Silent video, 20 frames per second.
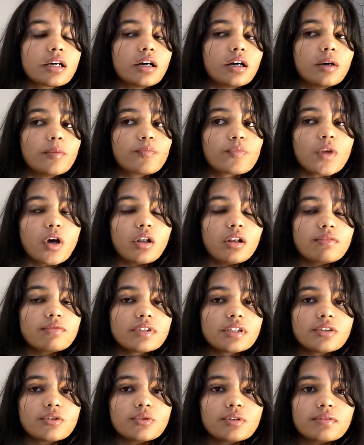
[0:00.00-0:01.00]
uh, all
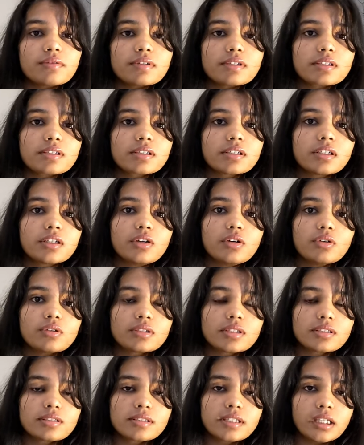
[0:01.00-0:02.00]
of the university goes
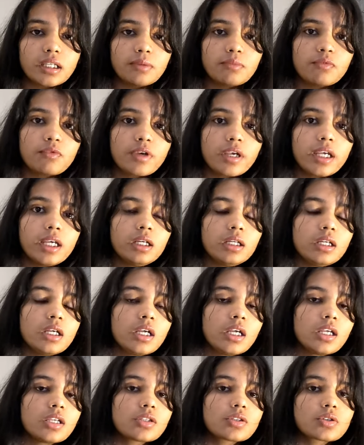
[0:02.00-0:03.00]
the same way
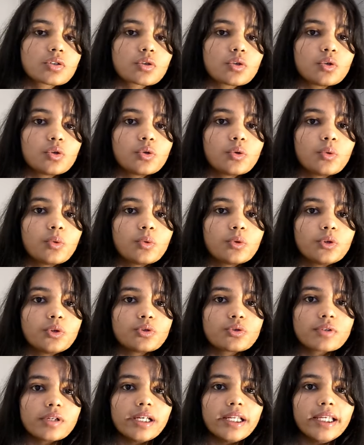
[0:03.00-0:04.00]
so
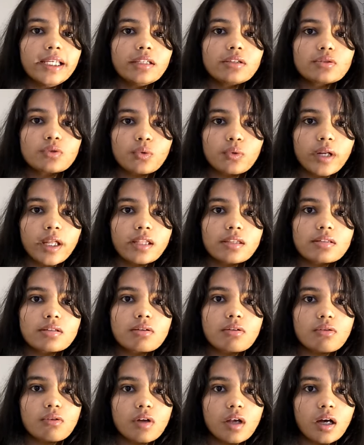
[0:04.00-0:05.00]
usually students
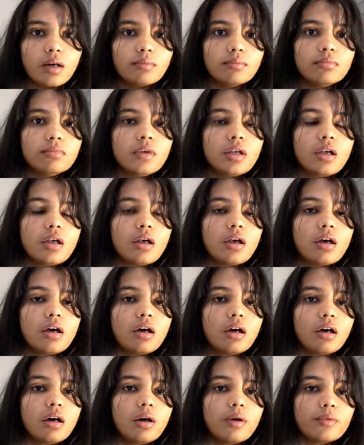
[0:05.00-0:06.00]
who come
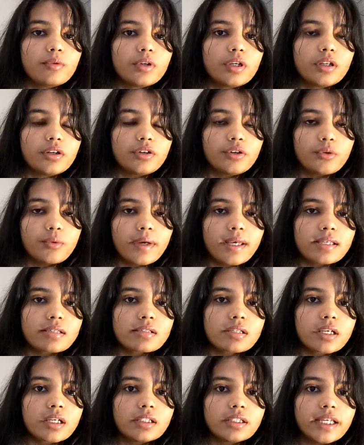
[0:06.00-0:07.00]
uh, in
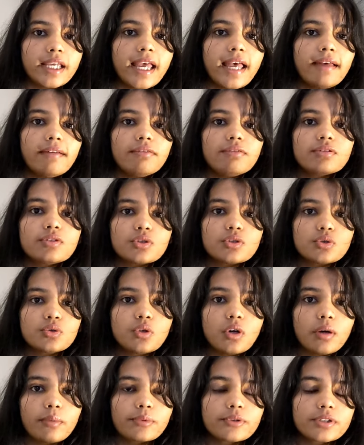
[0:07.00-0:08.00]
USA, they have
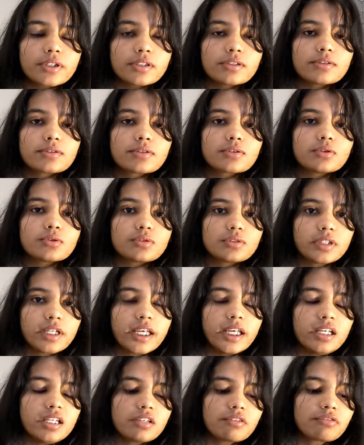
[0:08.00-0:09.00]
two options to
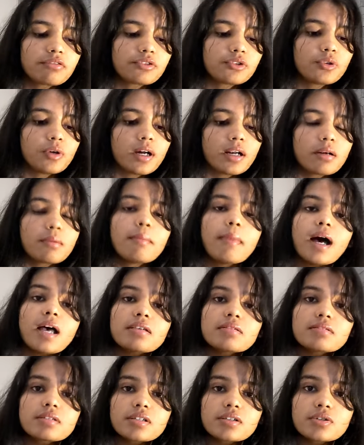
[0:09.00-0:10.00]
stay. If you are a
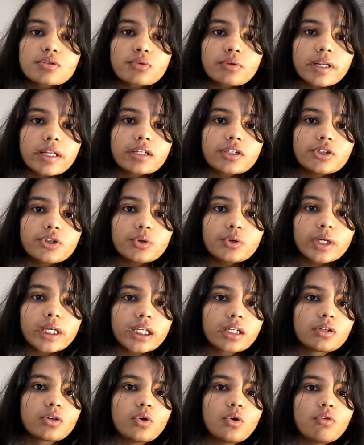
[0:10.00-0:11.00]
master student, you
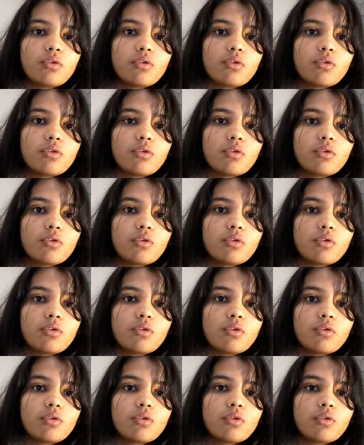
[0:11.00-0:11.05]
can